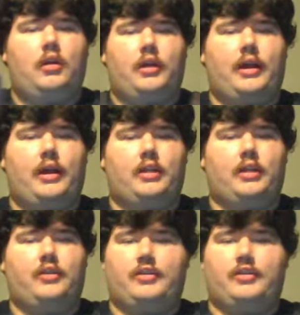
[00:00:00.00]
Hello
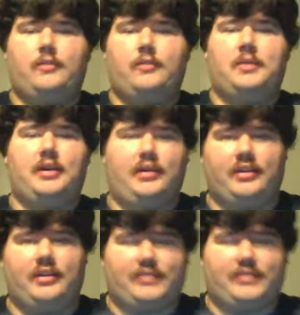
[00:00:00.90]
YouTube,
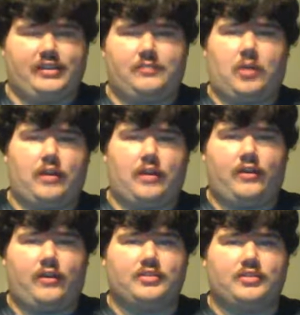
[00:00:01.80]
this is part of
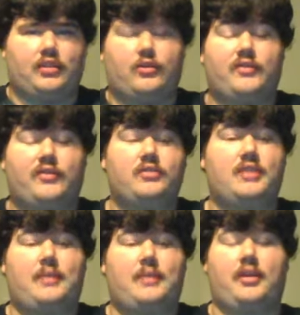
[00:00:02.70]
Arkansas Thrifters
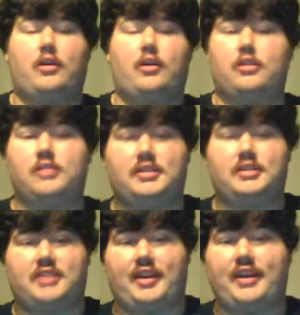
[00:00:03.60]
and I'm here on lunch
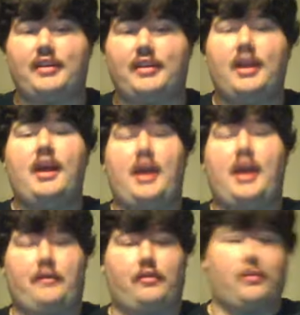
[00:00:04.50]
again.
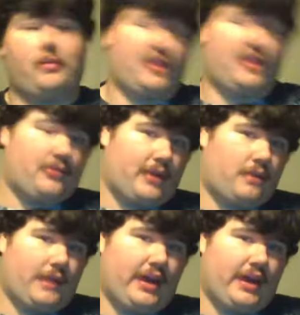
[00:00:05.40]
If you're on my Twitter
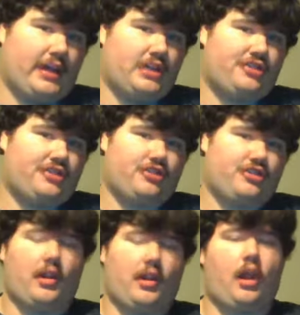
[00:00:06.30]
page,
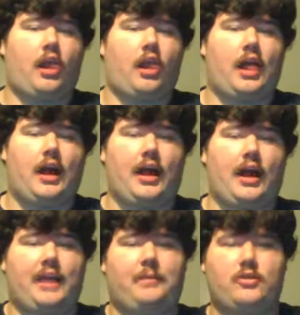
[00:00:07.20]

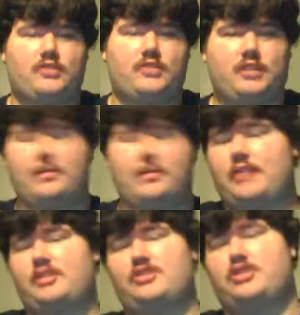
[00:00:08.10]
I posted about
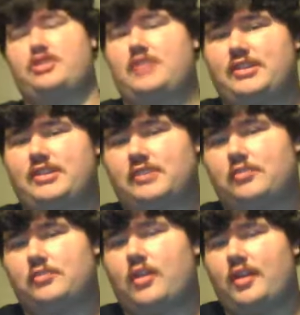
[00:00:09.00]
this just as I was
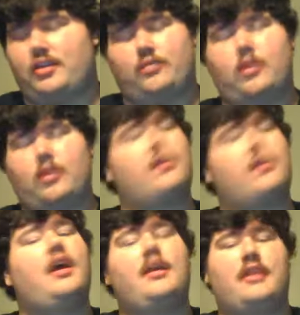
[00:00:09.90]
walking into work.
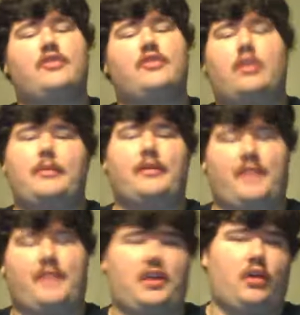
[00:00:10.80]
I was going to make a
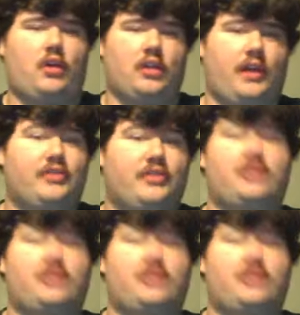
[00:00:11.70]
video on lunch.